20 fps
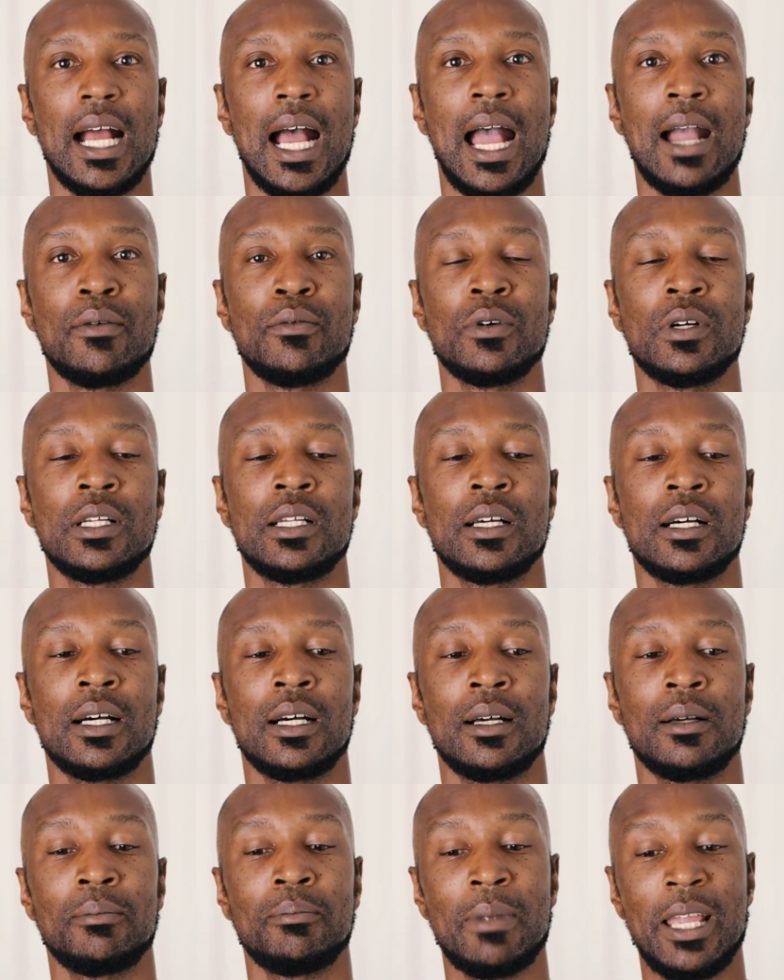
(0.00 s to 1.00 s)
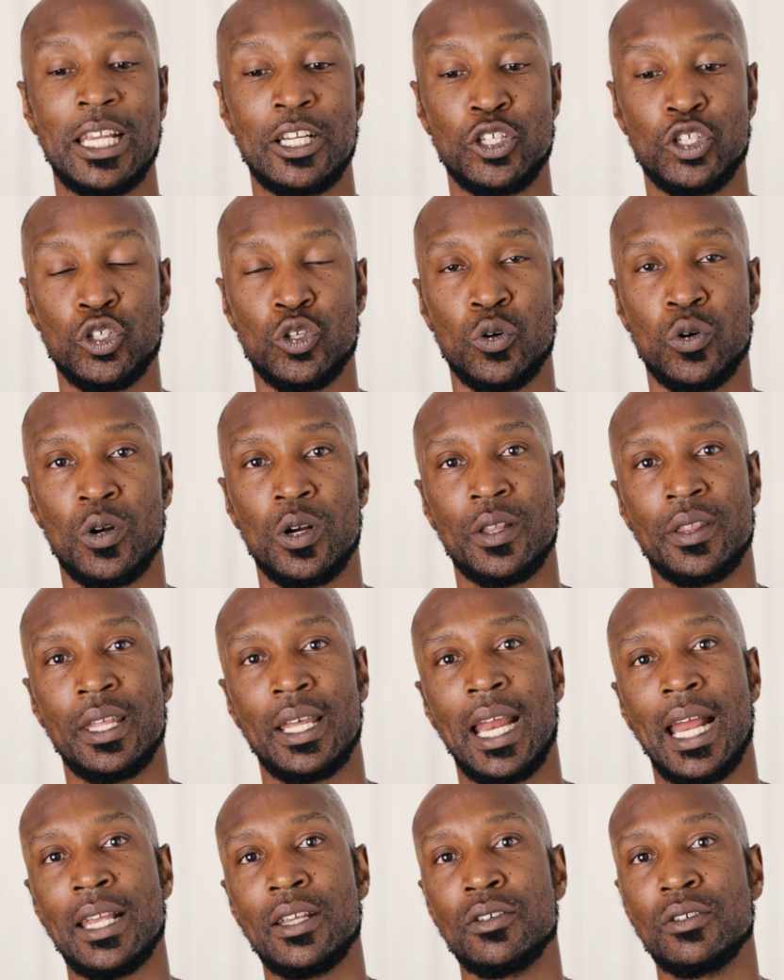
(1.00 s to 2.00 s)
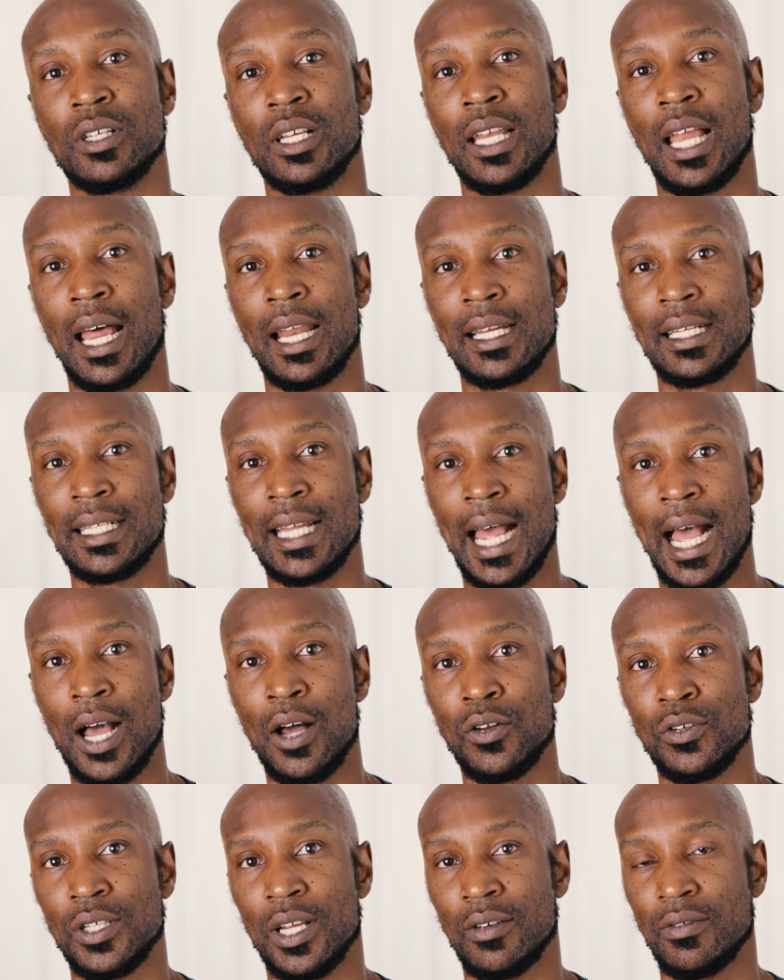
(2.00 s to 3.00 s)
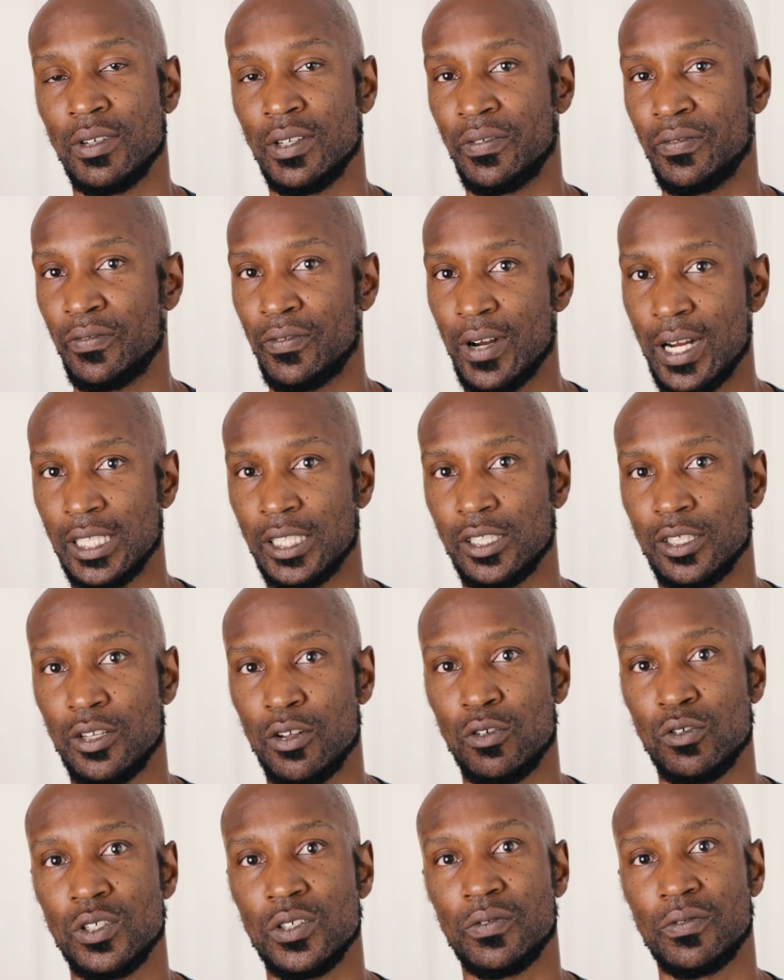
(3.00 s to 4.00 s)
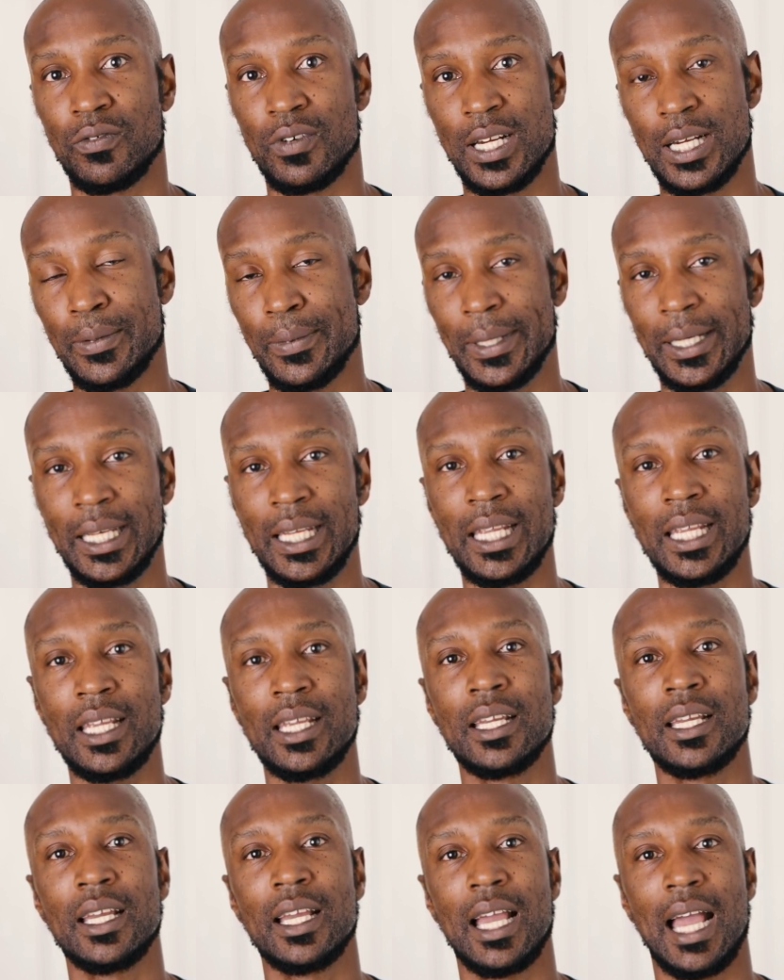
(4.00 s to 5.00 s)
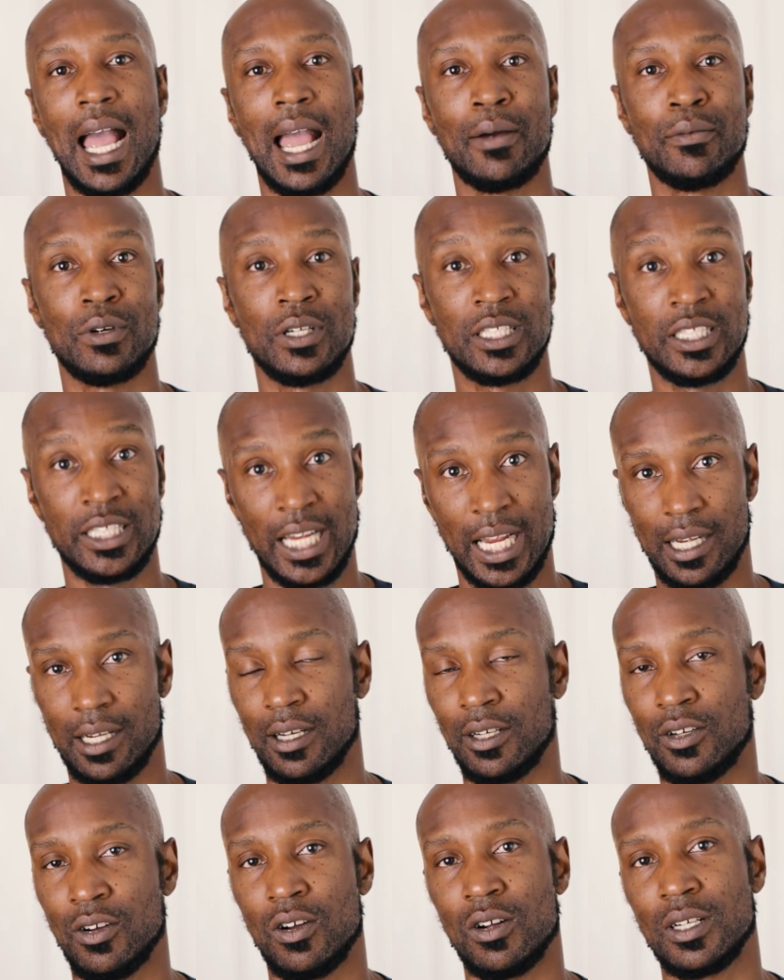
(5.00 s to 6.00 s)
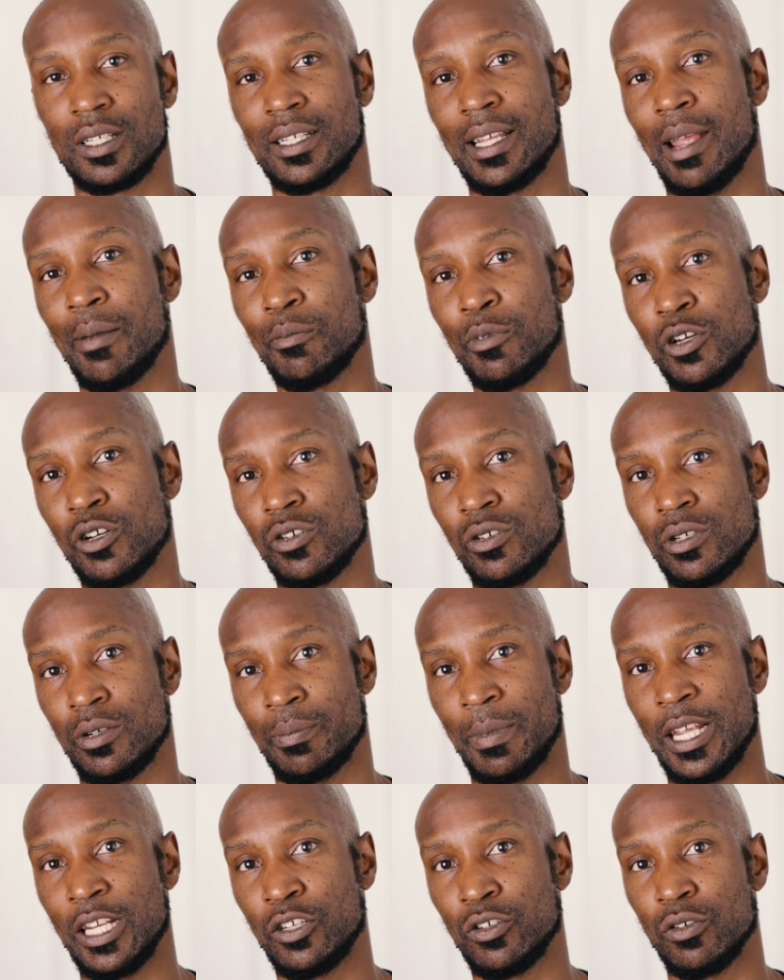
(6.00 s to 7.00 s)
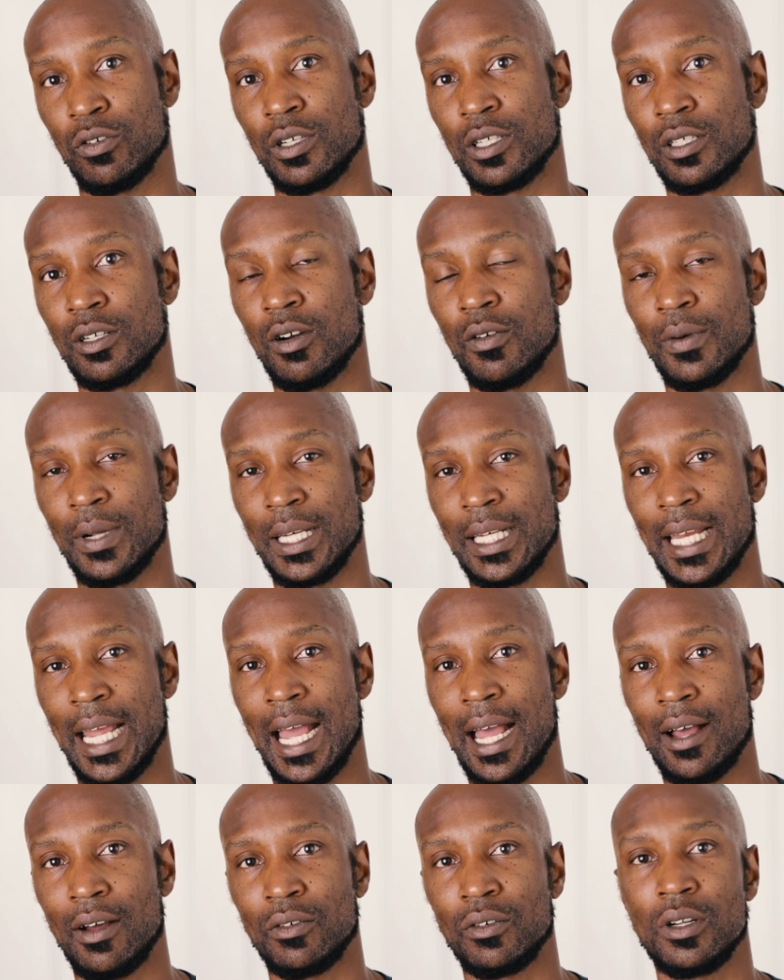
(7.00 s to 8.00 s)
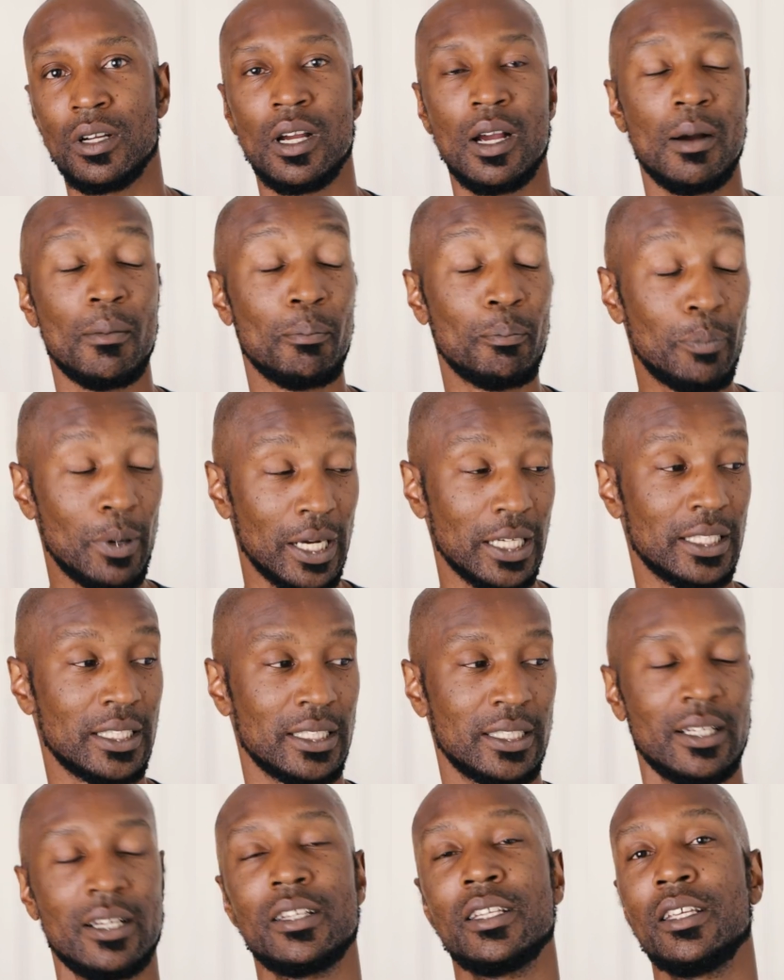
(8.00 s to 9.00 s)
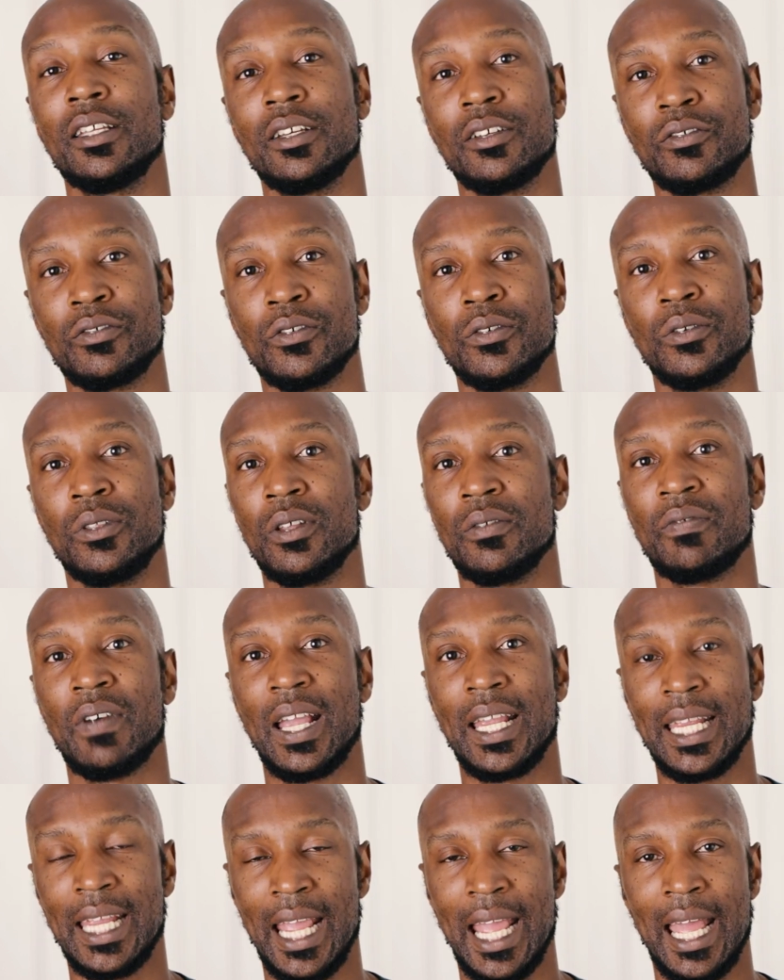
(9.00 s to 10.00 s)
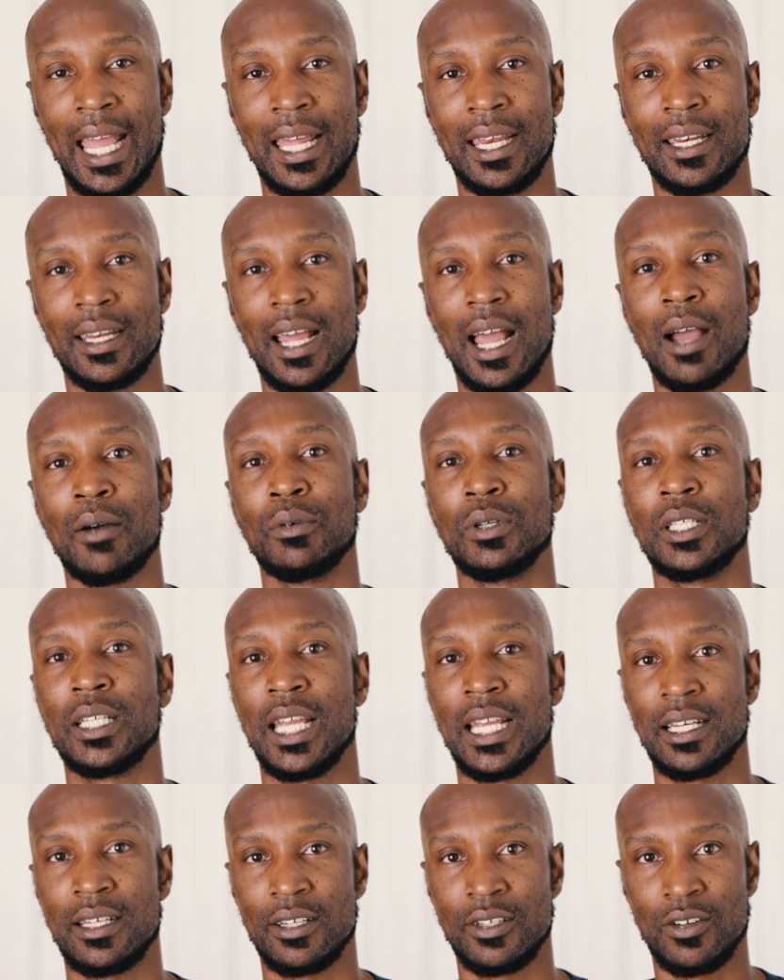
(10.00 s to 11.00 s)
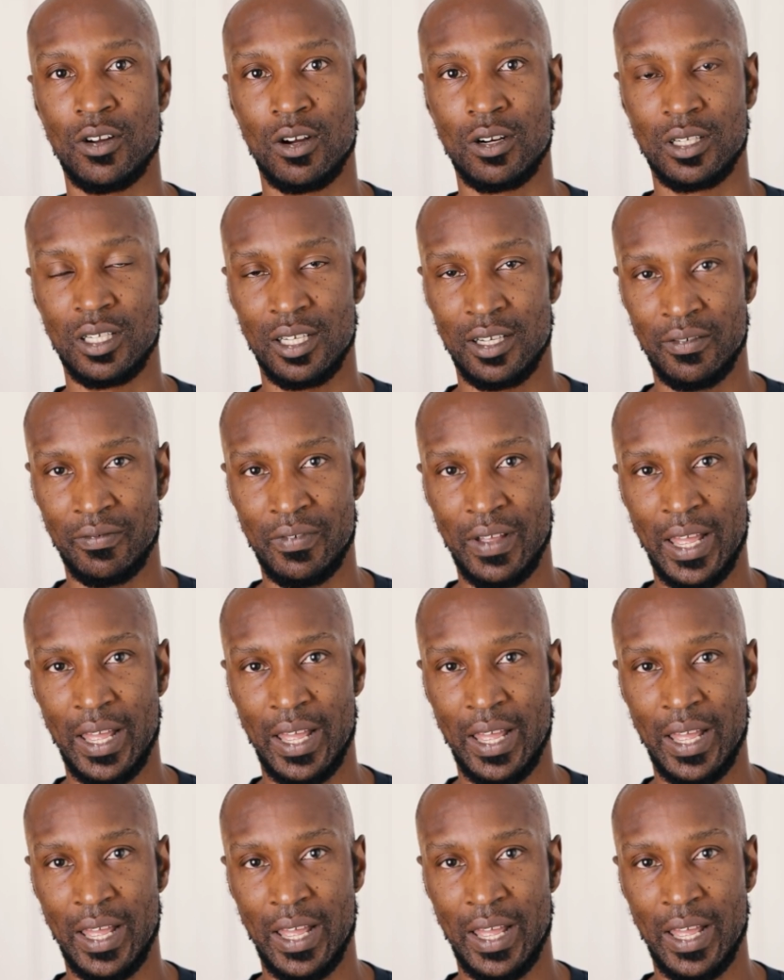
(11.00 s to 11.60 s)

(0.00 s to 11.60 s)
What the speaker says: I would make sure that I use a lot of towels. I refresh those frequently. I would check the dog's temperature to make sure it's going down. But to tell you the truth, if I can, I would take the dog to the